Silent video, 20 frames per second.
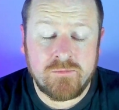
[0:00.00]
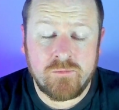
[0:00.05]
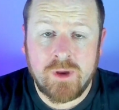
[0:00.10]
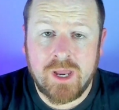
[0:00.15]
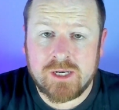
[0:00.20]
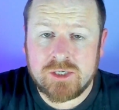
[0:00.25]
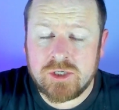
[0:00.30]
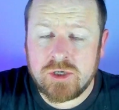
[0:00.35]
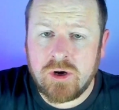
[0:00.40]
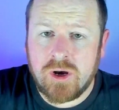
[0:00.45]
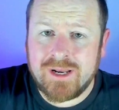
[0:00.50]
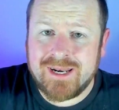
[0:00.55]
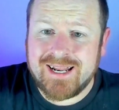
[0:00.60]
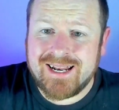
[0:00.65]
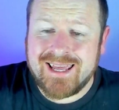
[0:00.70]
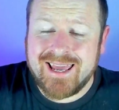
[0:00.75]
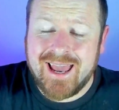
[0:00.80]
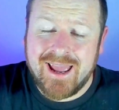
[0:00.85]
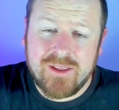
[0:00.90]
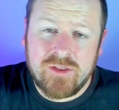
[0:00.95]
We actually got
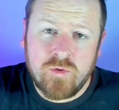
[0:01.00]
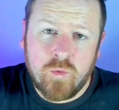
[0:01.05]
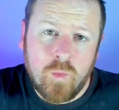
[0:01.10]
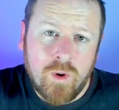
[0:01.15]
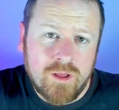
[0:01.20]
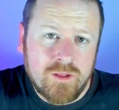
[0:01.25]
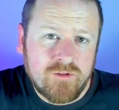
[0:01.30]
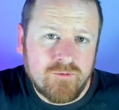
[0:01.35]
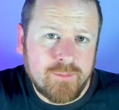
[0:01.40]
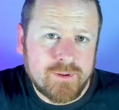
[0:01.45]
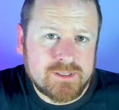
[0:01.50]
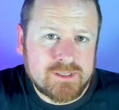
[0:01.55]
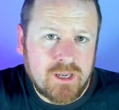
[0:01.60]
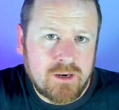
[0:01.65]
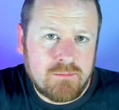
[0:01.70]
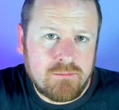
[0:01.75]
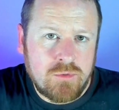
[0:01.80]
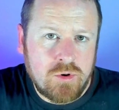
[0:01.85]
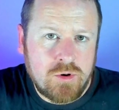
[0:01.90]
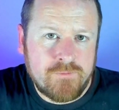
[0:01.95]
nearly a
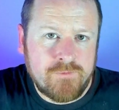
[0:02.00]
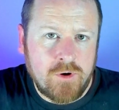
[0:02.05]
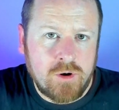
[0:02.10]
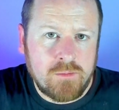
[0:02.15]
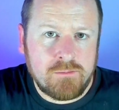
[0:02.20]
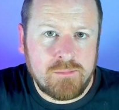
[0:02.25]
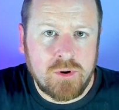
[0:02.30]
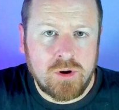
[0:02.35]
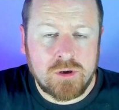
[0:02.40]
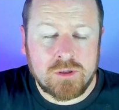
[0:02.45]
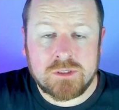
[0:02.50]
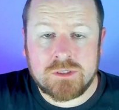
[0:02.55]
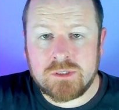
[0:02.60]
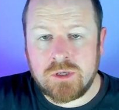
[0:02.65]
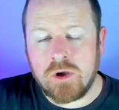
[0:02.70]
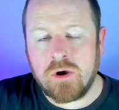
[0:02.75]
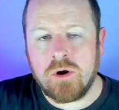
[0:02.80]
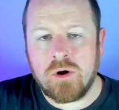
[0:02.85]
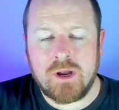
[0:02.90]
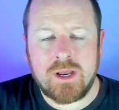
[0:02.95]
12% move on Bonk.
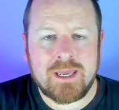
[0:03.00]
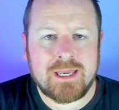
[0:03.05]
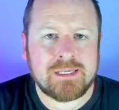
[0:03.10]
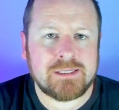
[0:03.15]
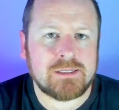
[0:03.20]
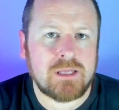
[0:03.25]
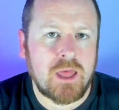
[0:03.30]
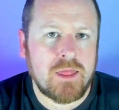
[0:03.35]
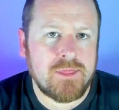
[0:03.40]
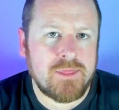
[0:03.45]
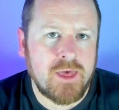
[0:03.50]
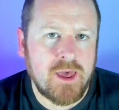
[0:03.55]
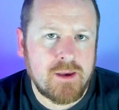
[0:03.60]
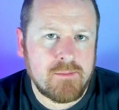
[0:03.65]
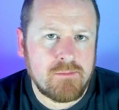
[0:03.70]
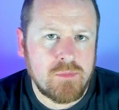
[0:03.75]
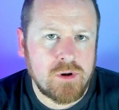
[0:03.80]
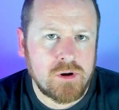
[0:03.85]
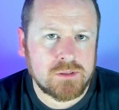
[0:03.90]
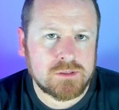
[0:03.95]
So is there
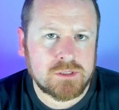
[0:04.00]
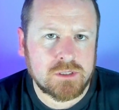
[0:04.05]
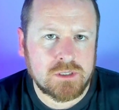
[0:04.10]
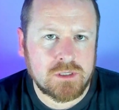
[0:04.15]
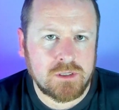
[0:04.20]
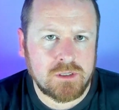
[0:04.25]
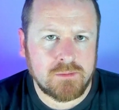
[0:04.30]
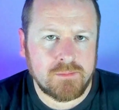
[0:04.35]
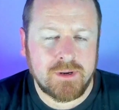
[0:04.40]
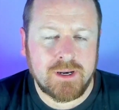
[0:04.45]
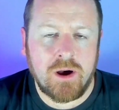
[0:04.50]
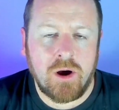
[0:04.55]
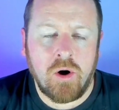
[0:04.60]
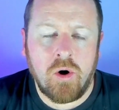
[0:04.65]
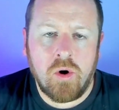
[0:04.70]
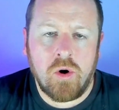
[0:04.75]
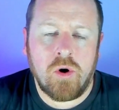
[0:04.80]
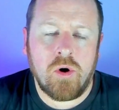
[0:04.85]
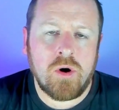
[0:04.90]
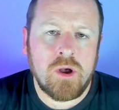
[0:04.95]
more to come
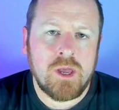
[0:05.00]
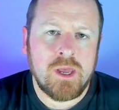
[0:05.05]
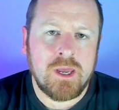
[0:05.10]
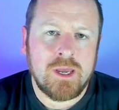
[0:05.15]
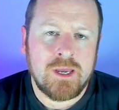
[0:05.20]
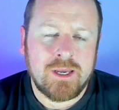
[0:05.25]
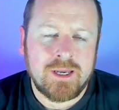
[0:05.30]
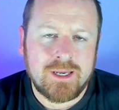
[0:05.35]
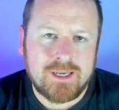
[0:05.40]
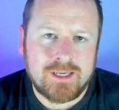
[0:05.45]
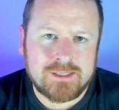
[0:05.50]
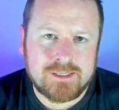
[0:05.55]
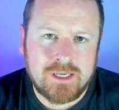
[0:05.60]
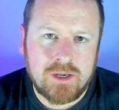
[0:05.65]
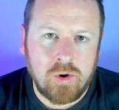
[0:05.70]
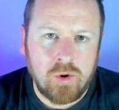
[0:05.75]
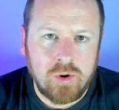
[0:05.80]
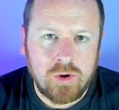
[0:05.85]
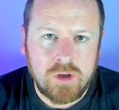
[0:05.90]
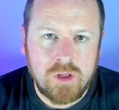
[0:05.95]
or is
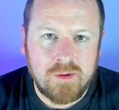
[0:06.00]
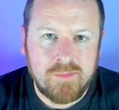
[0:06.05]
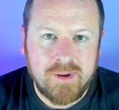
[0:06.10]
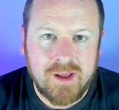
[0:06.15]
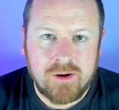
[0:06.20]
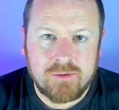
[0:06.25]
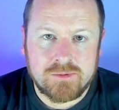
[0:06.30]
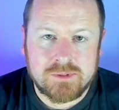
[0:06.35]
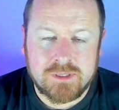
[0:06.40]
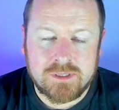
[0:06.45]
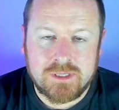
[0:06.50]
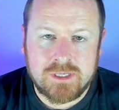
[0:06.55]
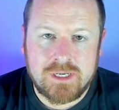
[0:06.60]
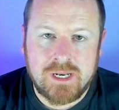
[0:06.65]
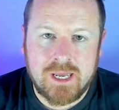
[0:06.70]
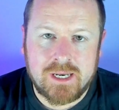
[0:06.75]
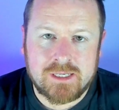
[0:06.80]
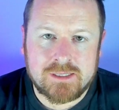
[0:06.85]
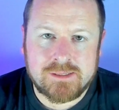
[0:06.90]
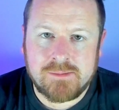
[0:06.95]
it all about the
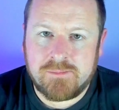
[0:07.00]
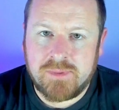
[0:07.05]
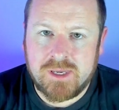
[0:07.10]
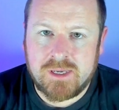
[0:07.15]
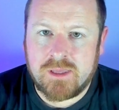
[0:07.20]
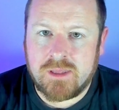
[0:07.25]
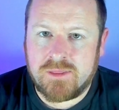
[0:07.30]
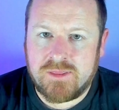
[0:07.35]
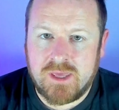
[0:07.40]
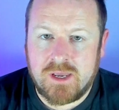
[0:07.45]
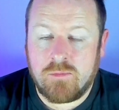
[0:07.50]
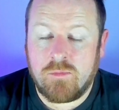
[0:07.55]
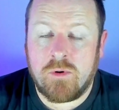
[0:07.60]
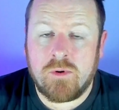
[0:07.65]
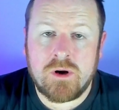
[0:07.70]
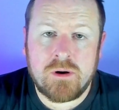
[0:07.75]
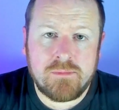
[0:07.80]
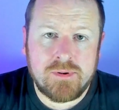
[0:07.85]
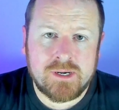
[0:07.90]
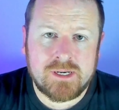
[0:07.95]
next big thing? Well,
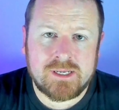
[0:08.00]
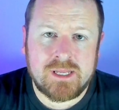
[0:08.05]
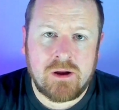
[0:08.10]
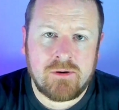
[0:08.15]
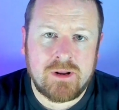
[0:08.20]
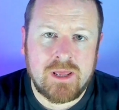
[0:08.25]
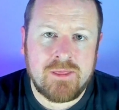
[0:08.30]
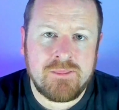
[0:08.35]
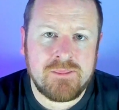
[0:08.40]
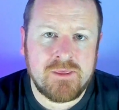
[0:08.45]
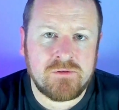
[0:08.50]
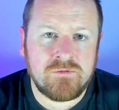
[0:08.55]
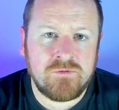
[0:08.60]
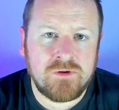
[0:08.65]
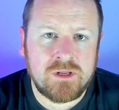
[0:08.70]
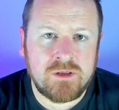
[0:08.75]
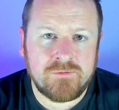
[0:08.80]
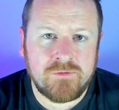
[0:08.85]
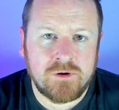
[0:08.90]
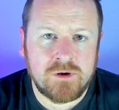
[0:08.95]
we're going to break down in this
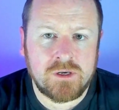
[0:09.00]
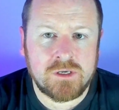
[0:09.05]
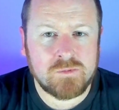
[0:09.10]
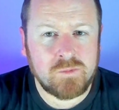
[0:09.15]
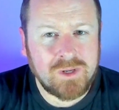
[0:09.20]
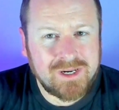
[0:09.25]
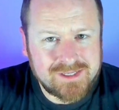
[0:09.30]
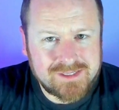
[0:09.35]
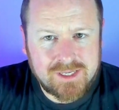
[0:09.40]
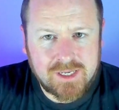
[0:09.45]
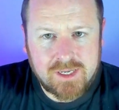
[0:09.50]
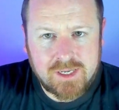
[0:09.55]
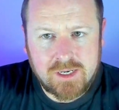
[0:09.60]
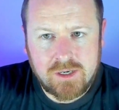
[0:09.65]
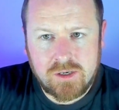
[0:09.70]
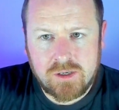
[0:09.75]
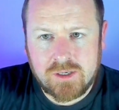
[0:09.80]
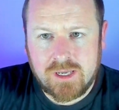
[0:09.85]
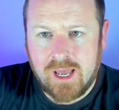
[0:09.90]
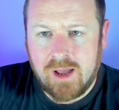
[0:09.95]
video for you as well as taking
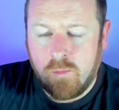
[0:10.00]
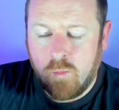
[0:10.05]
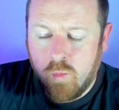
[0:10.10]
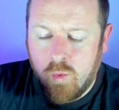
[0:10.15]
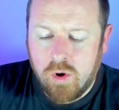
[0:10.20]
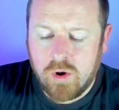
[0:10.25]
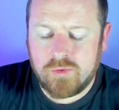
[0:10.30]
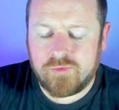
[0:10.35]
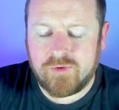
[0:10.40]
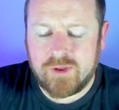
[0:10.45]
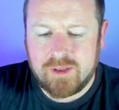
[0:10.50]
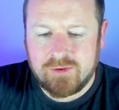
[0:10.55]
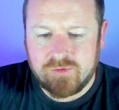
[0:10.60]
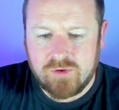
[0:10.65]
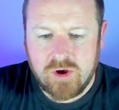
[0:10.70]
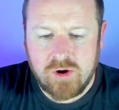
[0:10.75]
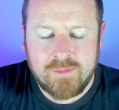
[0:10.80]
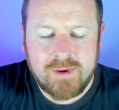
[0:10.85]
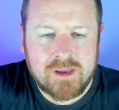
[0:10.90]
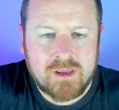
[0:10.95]
a look at what is
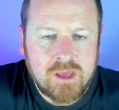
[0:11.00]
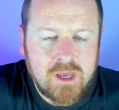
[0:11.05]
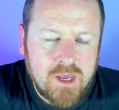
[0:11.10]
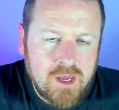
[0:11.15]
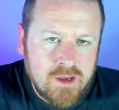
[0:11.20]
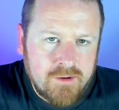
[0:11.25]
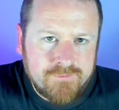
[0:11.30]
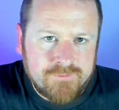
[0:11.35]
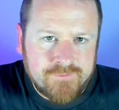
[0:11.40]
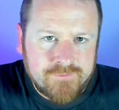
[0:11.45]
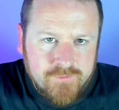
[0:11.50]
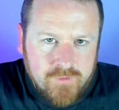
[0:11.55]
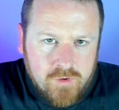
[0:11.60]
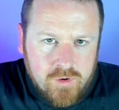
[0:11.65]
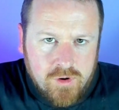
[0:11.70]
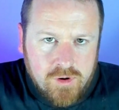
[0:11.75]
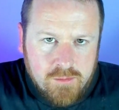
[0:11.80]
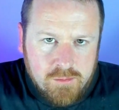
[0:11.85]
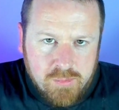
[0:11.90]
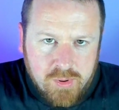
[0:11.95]
coming
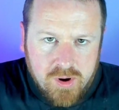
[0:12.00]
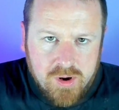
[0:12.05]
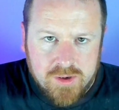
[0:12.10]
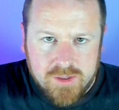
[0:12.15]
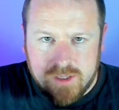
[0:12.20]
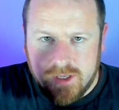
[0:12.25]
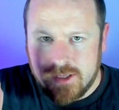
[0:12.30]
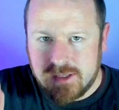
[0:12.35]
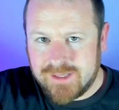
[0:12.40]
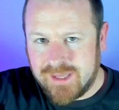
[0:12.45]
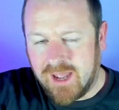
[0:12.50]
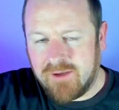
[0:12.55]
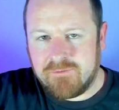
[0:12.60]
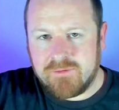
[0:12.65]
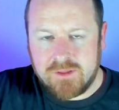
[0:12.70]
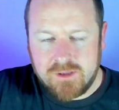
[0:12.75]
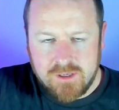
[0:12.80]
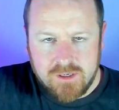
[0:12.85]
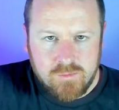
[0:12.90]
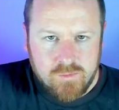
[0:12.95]
for Bonk. You're
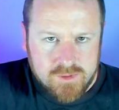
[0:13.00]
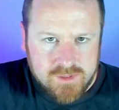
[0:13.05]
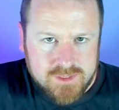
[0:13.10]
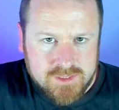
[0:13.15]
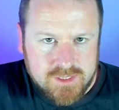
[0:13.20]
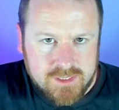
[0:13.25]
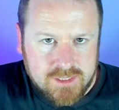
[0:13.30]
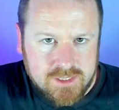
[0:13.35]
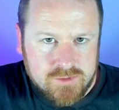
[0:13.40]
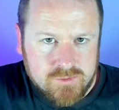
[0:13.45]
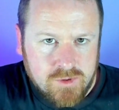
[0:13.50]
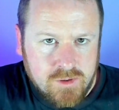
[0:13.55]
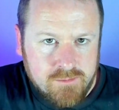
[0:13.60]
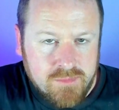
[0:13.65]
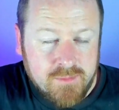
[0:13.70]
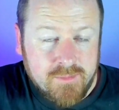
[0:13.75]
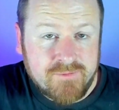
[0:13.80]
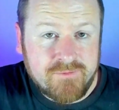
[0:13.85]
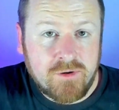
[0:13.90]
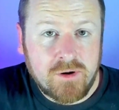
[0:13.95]
definitely going to want to see this one.
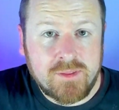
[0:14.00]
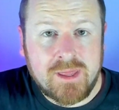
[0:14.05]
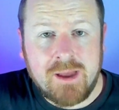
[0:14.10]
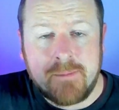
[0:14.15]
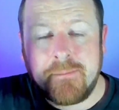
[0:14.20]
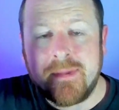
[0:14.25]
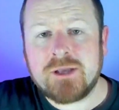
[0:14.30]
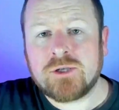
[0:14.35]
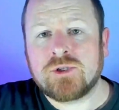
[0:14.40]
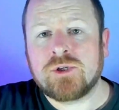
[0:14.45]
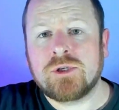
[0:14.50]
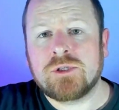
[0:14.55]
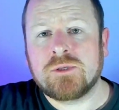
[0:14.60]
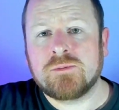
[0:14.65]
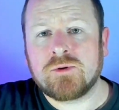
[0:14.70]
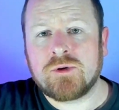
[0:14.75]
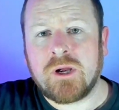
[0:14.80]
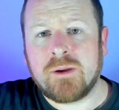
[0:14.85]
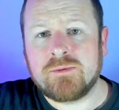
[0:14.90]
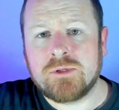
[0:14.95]
But before that, make sure you
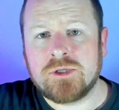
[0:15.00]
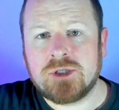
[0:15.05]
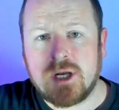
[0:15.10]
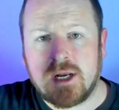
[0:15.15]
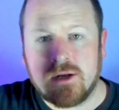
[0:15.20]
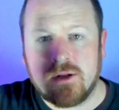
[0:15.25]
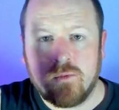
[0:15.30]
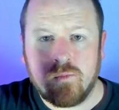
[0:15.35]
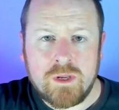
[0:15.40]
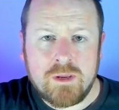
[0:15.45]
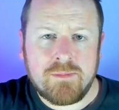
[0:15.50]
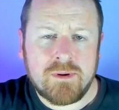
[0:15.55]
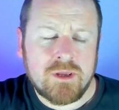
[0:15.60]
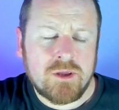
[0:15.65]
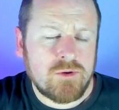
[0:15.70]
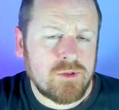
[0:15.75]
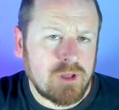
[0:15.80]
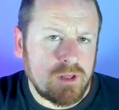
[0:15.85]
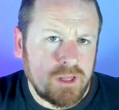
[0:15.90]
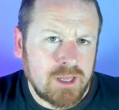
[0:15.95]
subscribe to the channel. We bring
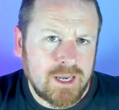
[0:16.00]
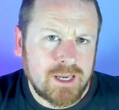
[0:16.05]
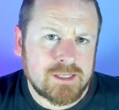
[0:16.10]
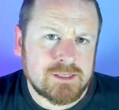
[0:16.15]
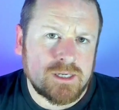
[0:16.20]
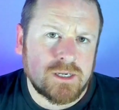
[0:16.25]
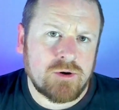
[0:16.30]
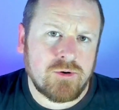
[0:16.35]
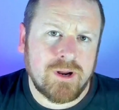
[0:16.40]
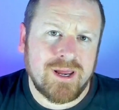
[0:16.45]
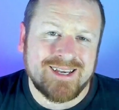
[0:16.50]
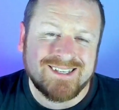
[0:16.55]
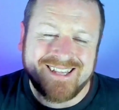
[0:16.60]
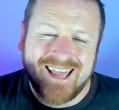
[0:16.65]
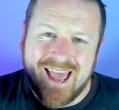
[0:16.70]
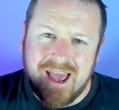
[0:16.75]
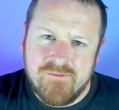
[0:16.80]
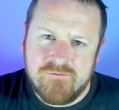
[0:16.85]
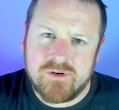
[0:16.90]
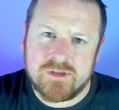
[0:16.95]
you the latest and greatest
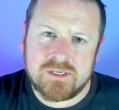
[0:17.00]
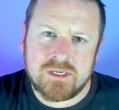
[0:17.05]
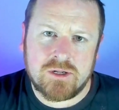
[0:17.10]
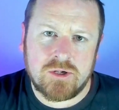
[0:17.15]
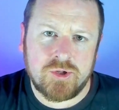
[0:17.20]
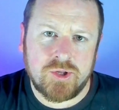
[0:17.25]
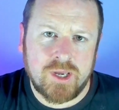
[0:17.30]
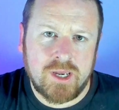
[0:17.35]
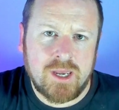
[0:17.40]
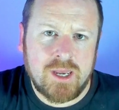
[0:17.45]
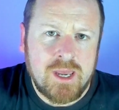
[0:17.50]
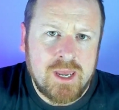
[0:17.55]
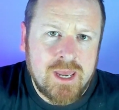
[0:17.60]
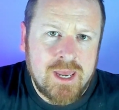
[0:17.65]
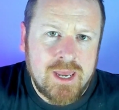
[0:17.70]
every single day